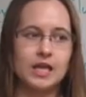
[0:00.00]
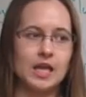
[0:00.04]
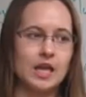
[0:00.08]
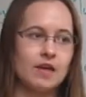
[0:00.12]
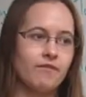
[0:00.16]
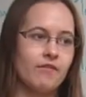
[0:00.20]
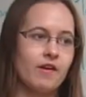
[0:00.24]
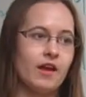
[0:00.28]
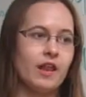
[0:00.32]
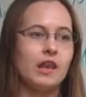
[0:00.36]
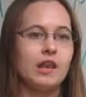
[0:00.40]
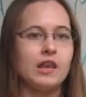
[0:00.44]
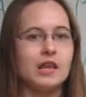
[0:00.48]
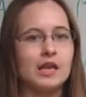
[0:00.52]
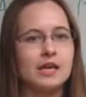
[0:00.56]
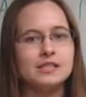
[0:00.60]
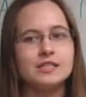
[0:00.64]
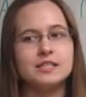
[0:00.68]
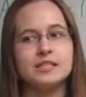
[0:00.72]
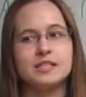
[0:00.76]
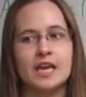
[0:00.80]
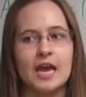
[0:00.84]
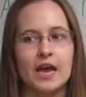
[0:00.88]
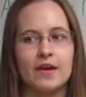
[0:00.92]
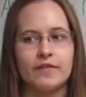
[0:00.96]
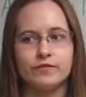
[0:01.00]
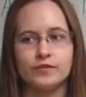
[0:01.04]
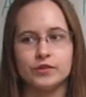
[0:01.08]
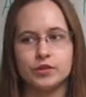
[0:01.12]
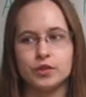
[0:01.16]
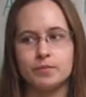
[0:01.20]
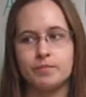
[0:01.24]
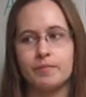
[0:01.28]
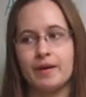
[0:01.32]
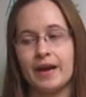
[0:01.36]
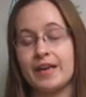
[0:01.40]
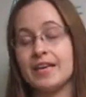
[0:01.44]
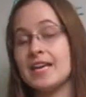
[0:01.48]
If I lust
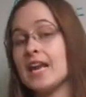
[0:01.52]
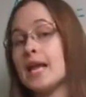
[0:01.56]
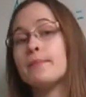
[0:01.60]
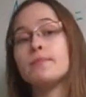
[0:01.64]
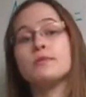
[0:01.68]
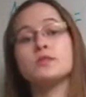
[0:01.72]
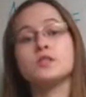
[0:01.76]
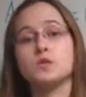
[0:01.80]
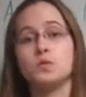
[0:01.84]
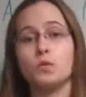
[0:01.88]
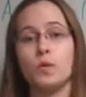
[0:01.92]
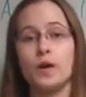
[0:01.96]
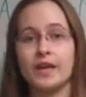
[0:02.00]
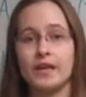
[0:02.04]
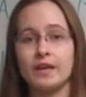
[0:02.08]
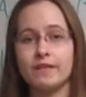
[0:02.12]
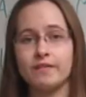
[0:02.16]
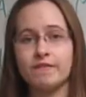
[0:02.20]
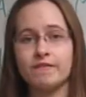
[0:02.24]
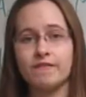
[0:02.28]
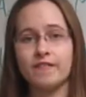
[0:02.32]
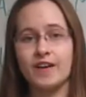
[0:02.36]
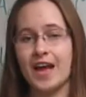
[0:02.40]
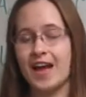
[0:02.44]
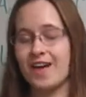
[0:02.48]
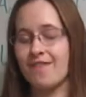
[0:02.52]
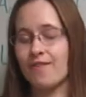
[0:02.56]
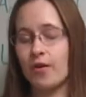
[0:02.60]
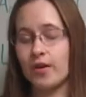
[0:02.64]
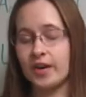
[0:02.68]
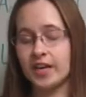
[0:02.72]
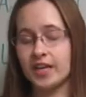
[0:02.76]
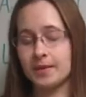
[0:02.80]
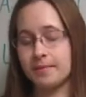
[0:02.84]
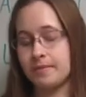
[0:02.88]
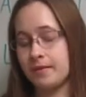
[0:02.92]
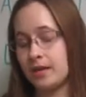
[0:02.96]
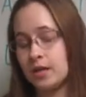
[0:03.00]
after my neighbor's wife, I've
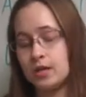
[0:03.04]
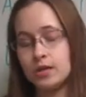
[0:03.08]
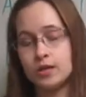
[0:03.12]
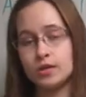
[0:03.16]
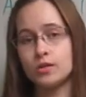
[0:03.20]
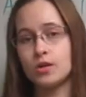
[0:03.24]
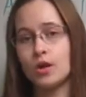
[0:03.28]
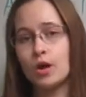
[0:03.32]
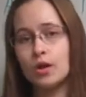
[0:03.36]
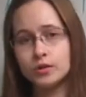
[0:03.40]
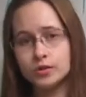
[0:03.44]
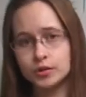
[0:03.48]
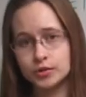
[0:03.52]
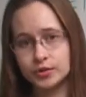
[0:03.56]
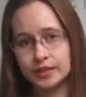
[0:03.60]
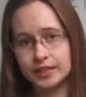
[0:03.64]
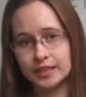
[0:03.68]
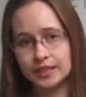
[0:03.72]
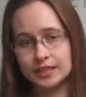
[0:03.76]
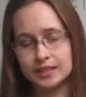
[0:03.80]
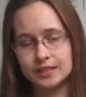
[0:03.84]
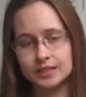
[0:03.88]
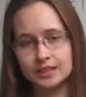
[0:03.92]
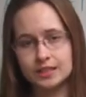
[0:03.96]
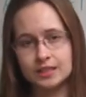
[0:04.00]
already committed adultery.